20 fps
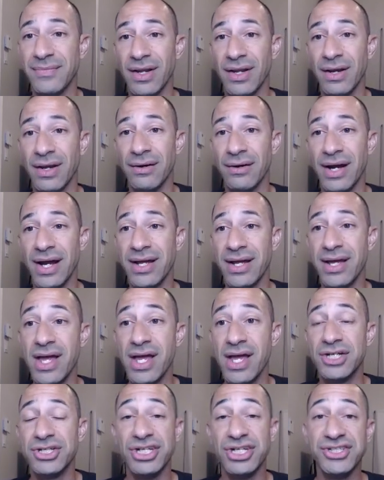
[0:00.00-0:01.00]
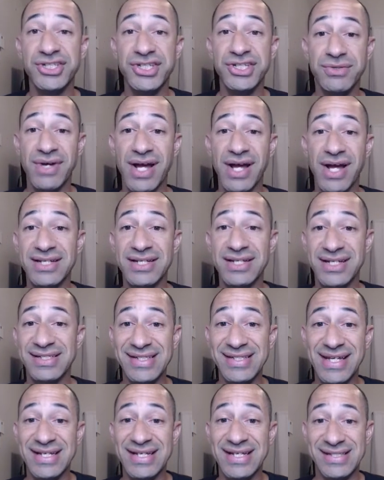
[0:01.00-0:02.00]
All right. Just so you guys can
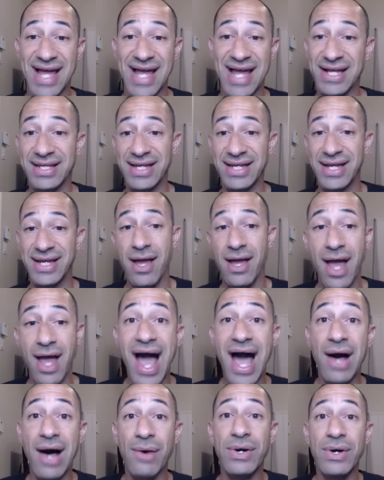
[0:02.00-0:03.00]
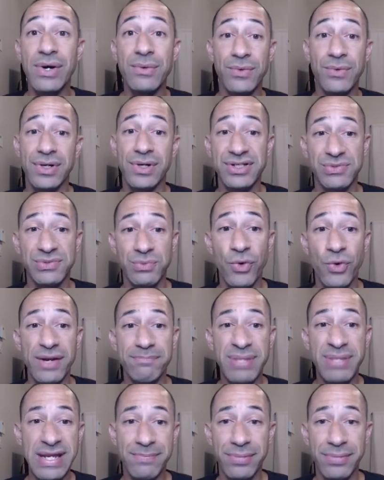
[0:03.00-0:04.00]
see exactly how it works, what
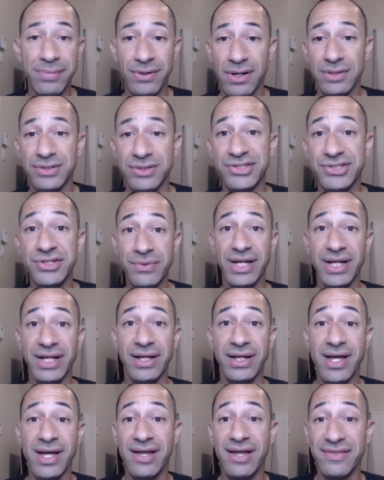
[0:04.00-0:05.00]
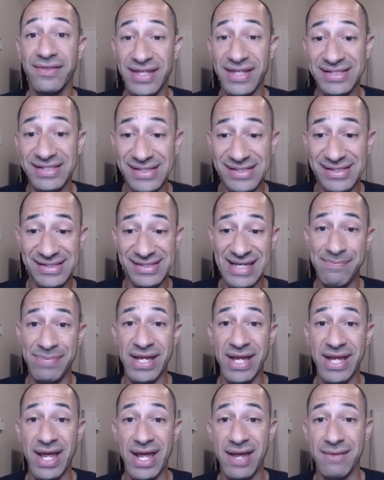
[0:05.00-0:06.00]
people are doing. This is
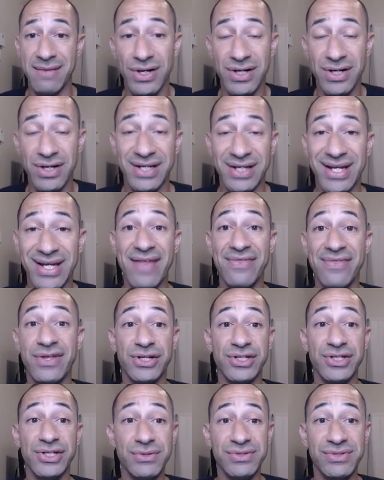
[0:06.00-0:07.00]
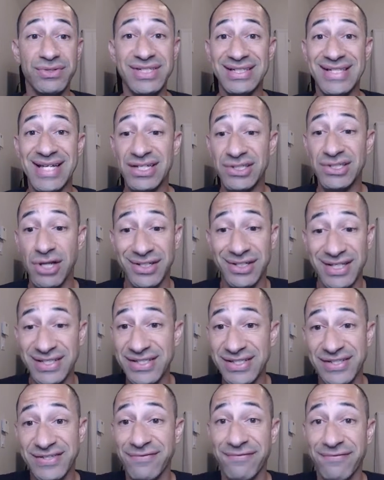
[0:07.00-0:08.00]
CPA marketing and they're using TikTok. This
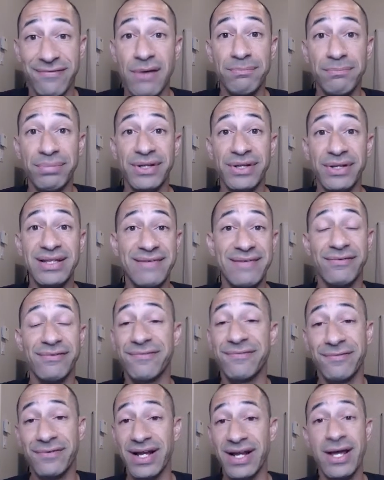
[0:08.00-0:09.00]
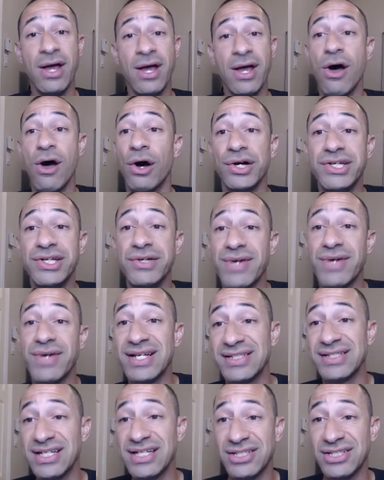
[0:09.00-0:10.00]
is completely for free. All you guys
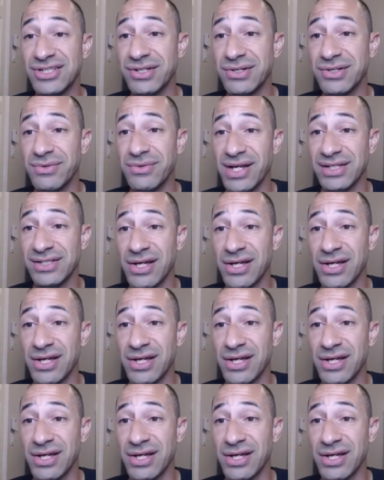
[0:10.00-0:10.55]
need to do is